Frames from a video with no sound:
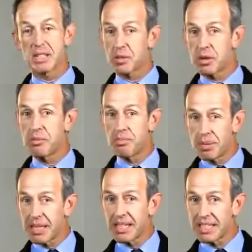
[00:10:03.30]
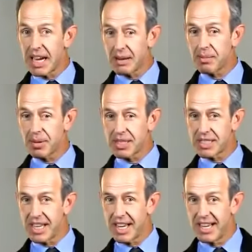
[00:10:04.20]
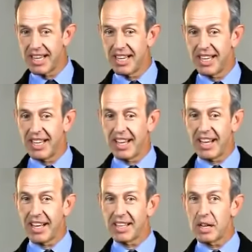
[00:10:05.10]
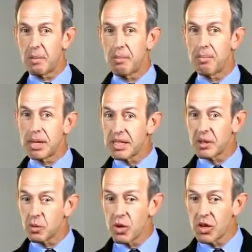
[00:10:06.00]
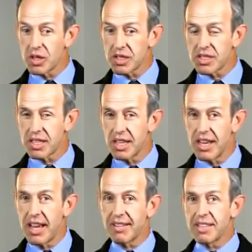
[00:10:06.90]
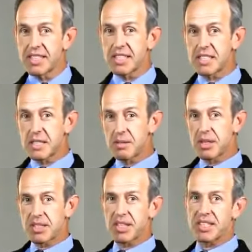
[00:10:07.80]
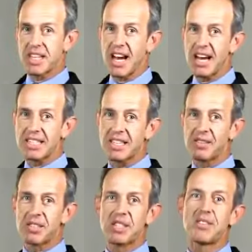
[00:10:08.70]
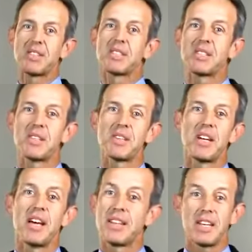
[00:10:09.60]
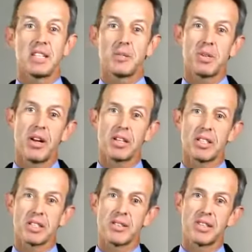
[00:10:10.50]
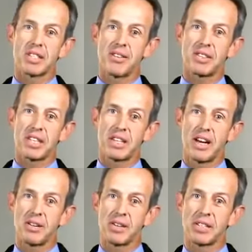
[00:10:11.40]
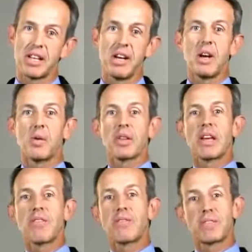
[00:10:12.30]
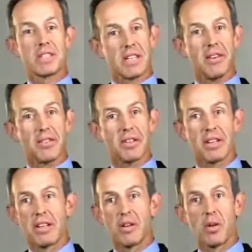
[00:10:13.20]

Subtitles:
there's 3 billion data points there, and 1 billion words. And this is similar to the task that was given to the Egyptologists of the 1700s when they discovered